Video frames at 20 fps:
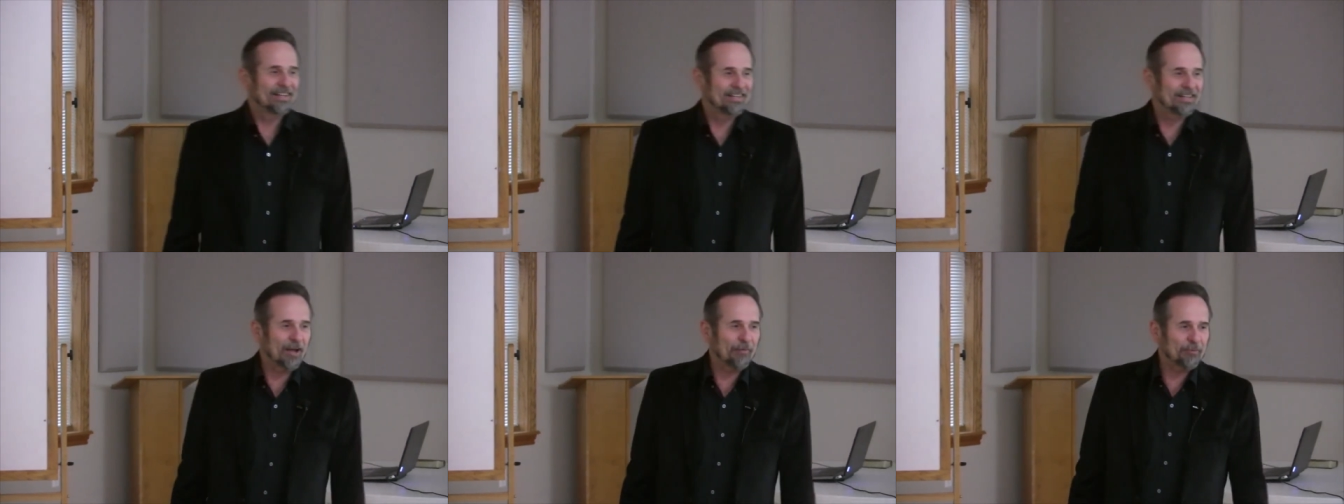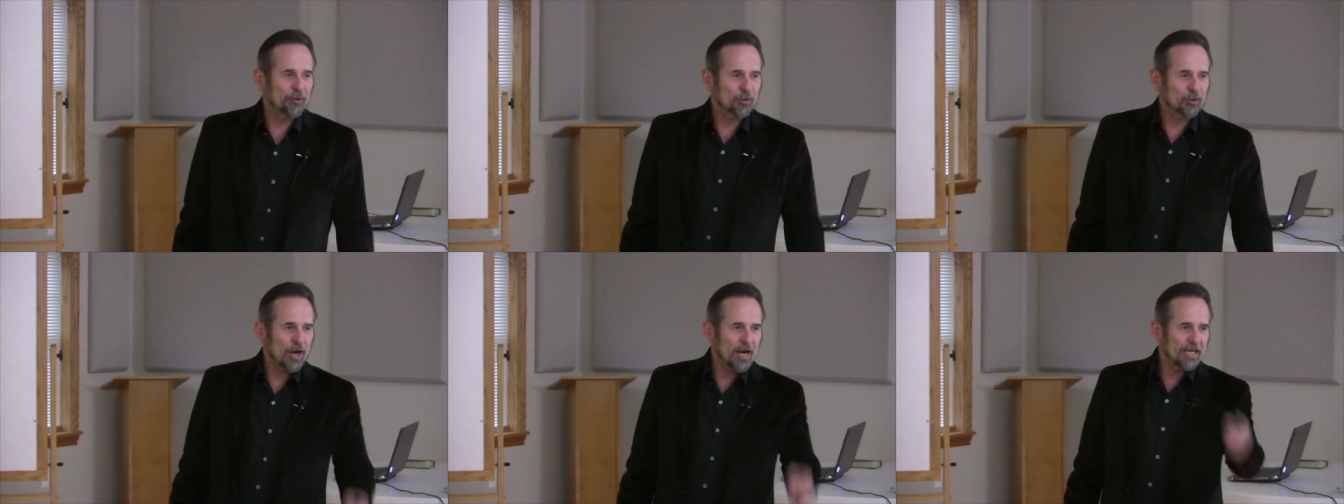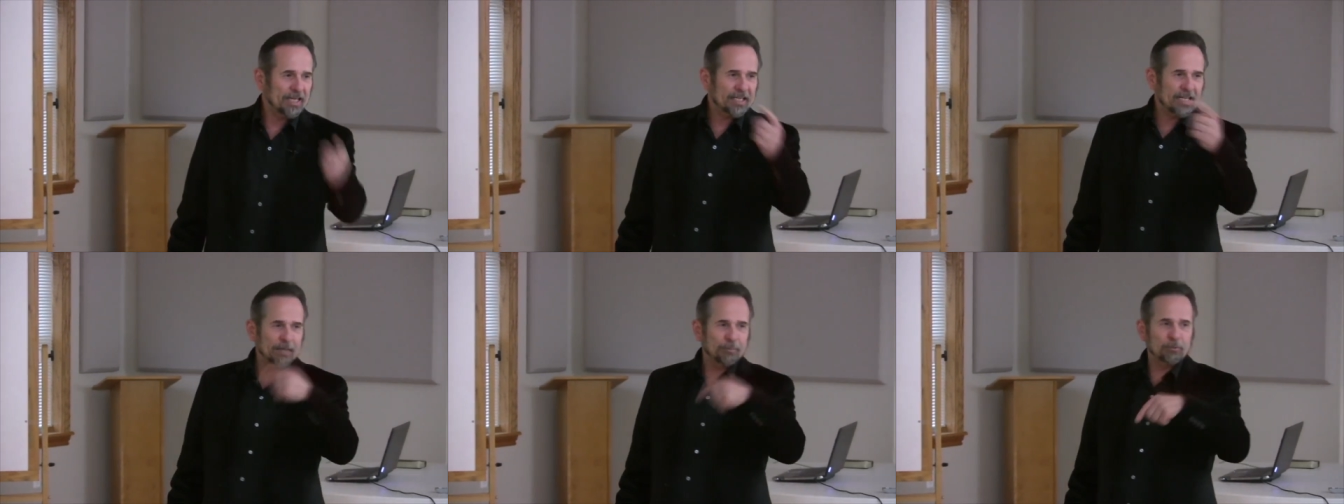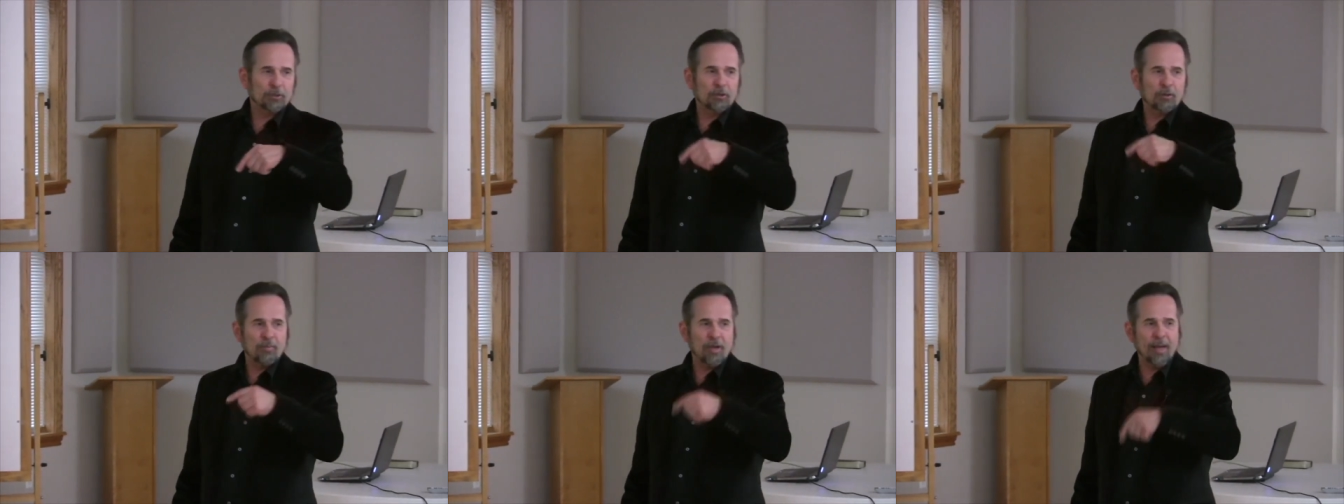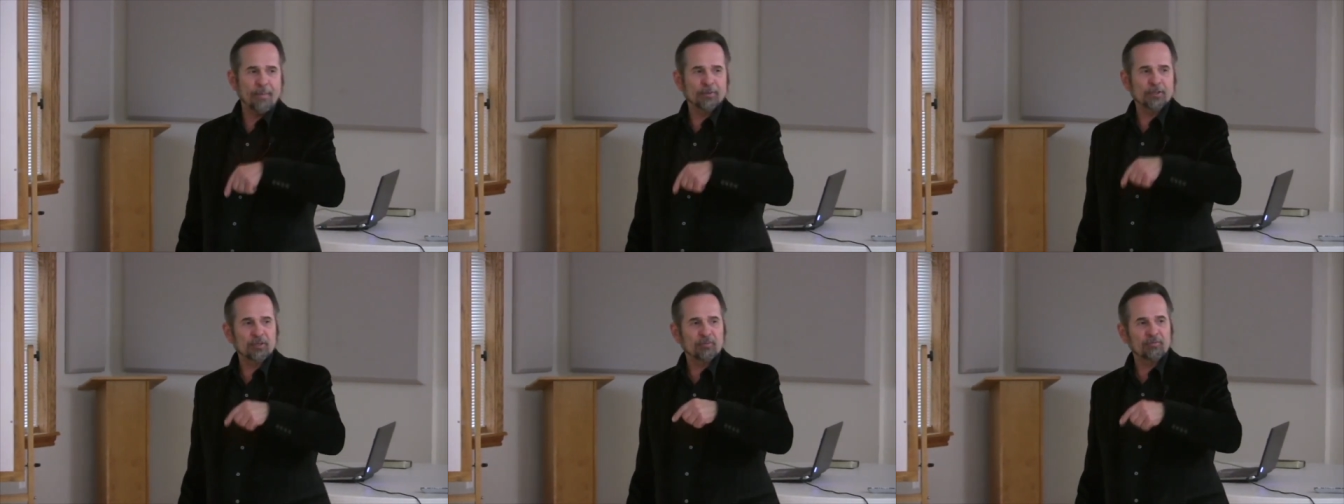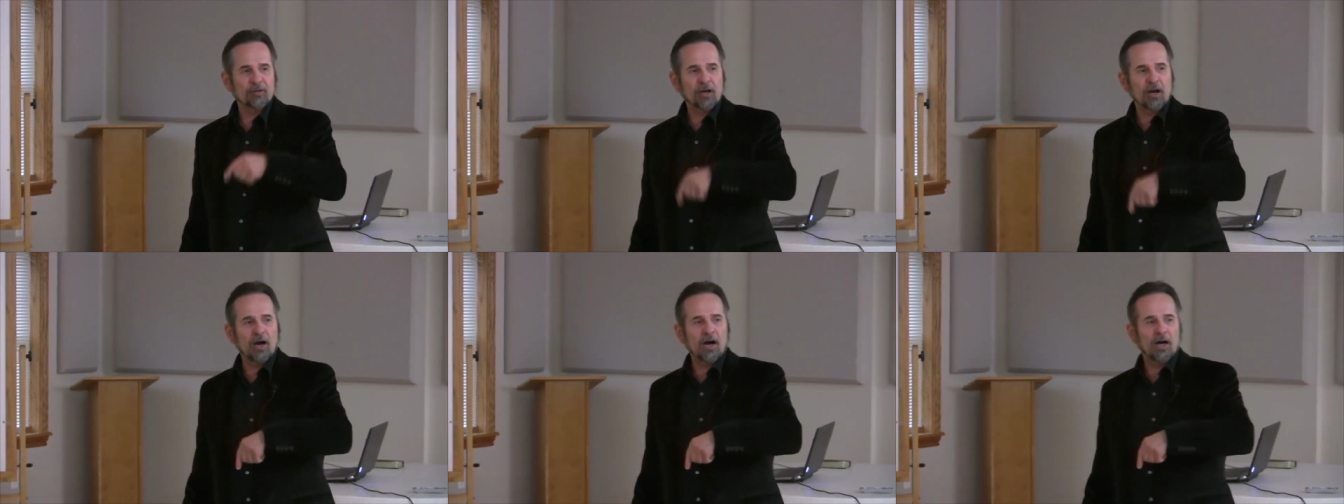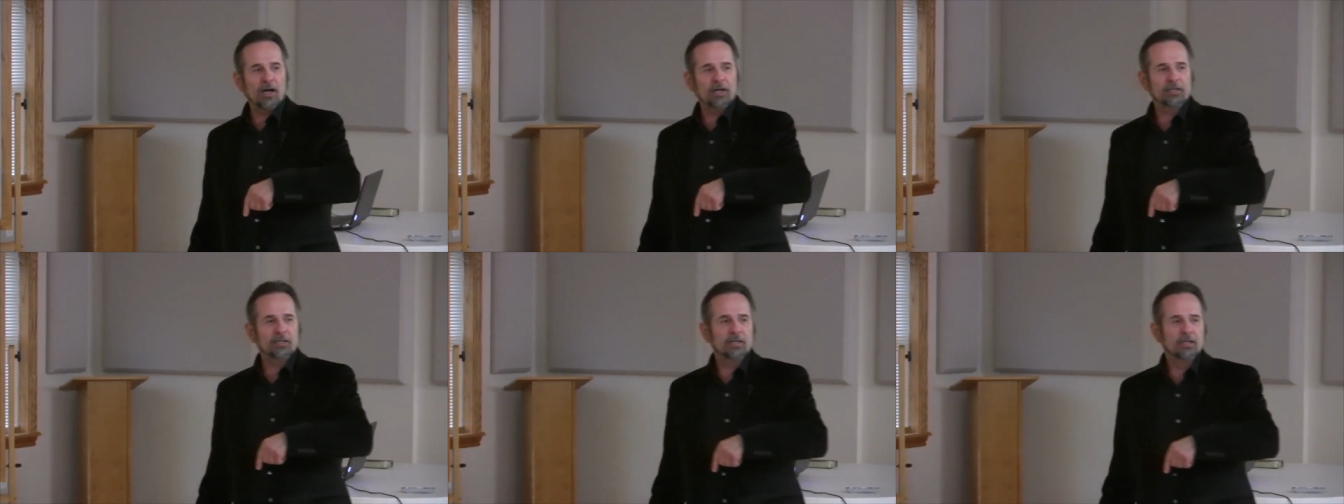Now if you're trying to keep the commandments of
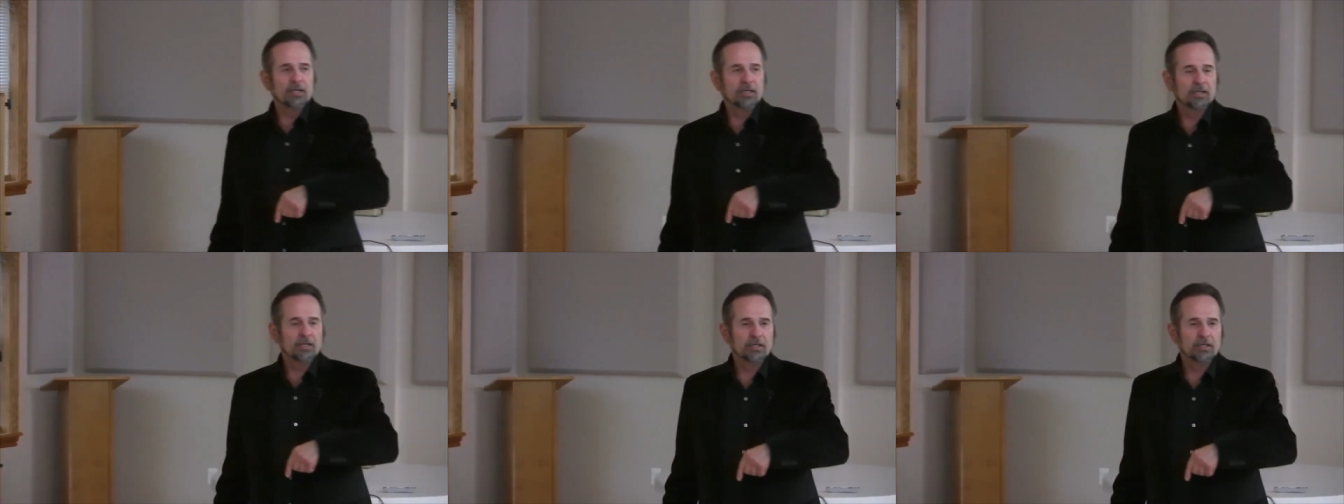God